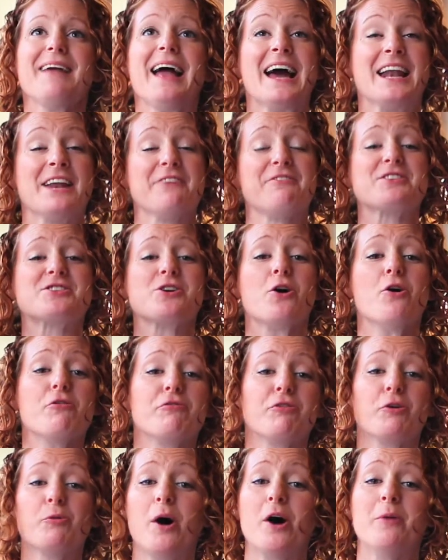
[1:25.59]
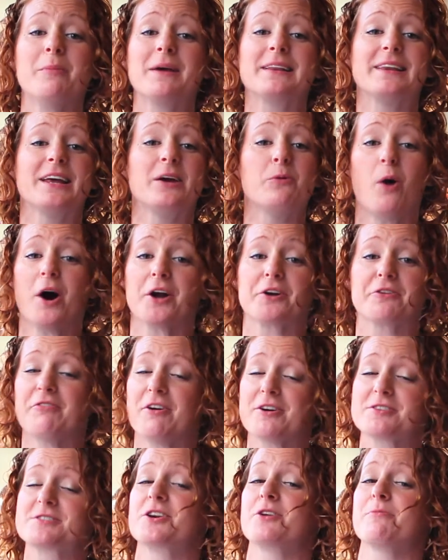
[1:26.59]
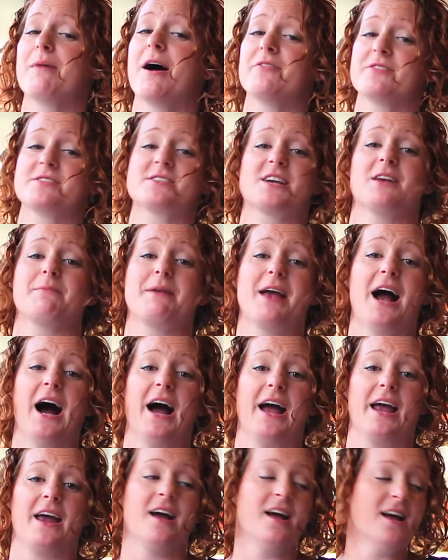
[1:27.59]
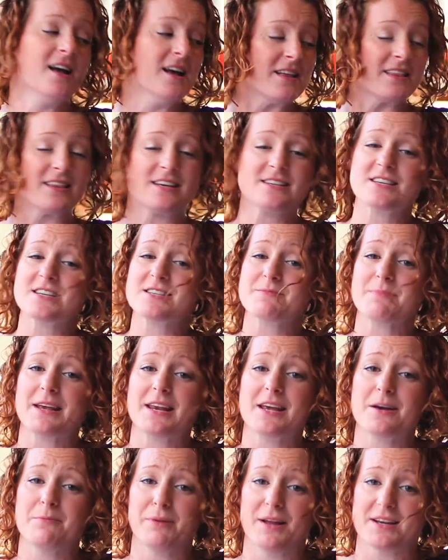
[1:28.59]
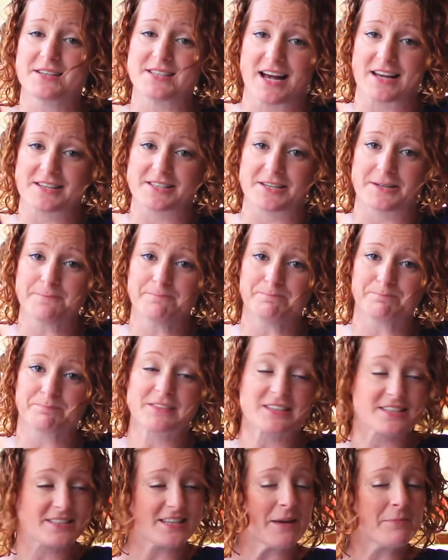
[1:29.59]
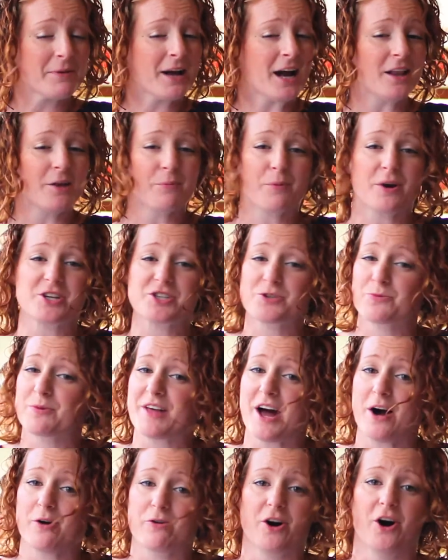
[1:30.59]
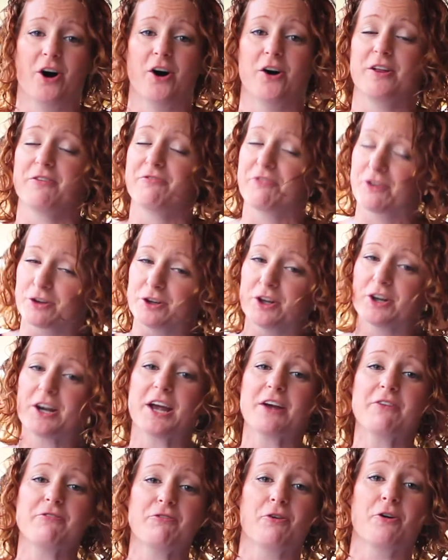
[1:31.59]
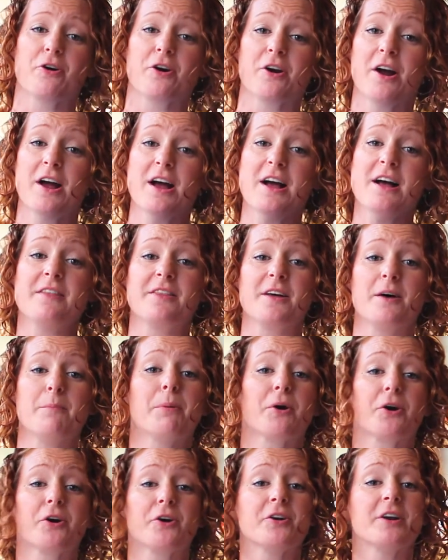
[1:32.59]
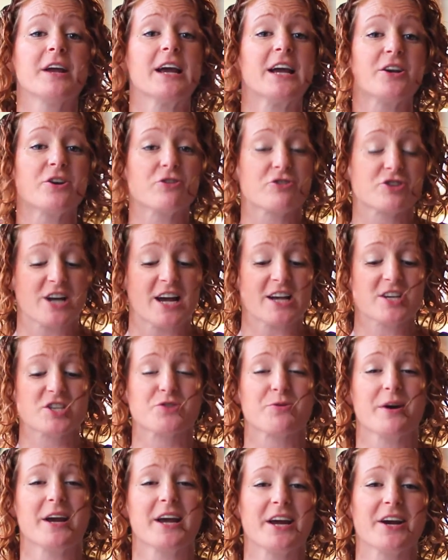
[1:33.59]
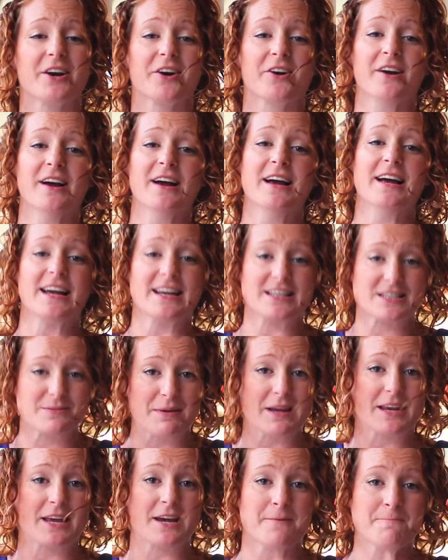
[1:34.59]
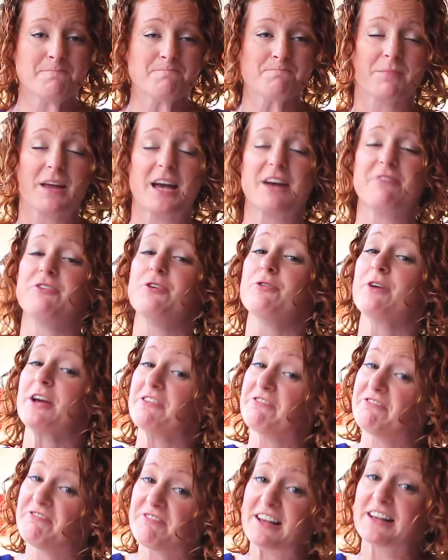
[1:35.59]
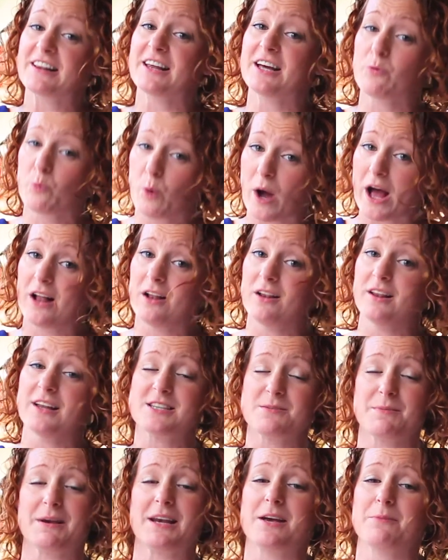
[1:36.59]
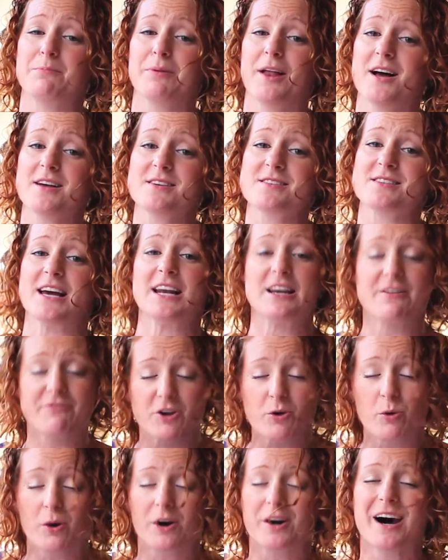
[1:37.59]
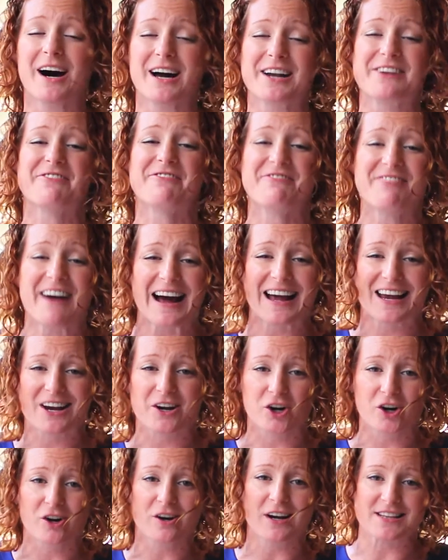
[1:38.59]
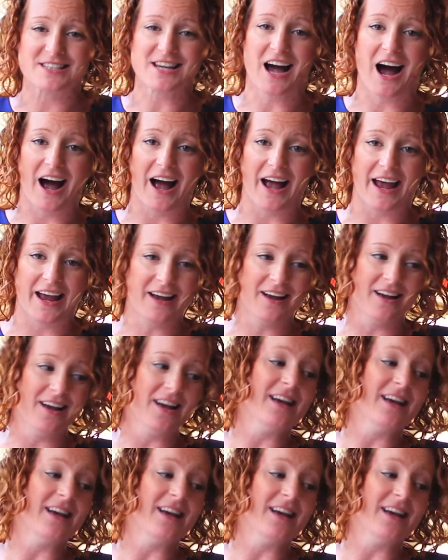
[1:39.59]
And if it's overwhelmingly waterfalls in your mouth, it's gonna be high. This is medium plus acid. Same calibration with alcohol. If you're looking for the burn in your chest right here, it's medium. If you can feel it well, it's medium plus. And if you are on fire, it's high.